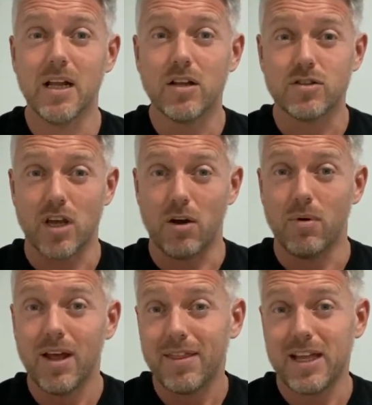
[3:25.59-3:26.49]
So
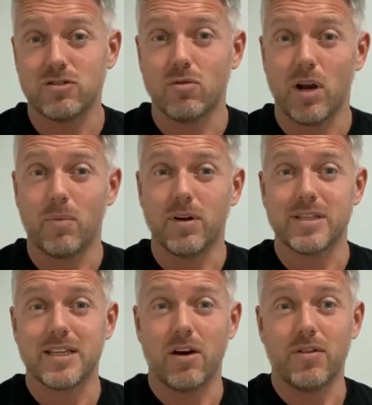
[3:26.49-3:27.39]
that's all I want to
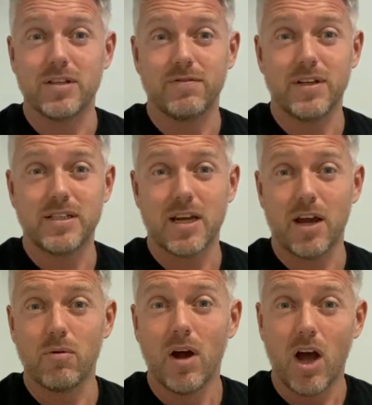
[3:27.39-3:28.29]
say on this video.